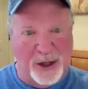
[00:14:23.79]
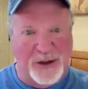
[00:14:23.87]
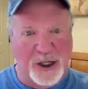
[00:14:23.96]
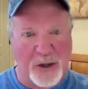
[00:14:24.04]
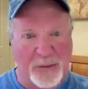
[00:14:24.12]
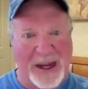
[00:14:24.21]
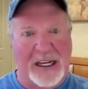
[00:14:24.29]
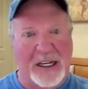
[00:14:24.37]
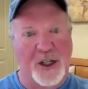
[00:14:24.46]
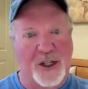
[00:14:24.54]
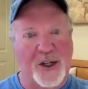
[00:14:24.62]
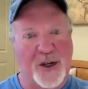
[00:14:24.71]
so that you're
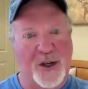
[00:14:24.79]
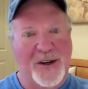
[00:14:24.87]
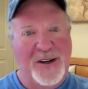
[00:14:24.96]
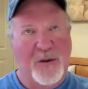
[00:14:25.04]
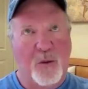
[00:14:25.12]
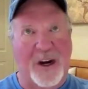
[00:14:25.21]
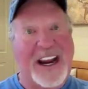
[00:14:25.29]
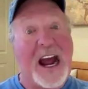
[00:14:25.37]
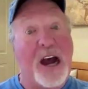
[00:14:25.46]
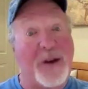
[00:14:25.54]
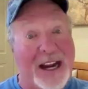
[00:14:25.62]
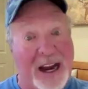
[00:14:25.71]
making sure we're
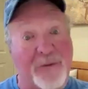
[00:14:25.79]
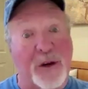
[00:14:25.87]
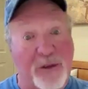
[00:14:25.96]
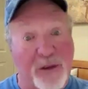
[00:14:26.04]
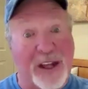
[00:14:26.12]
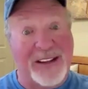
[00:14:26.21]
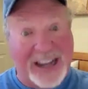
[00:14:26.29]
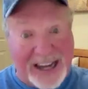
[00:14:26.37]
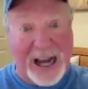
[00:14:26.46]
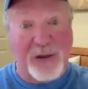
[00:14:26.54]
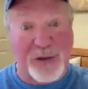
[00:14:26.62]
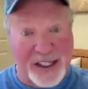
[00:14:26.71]
counting everything that
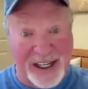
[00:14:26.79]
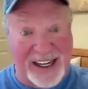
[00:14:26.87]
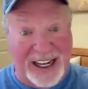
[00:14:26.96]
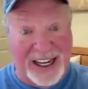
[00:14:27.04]
counts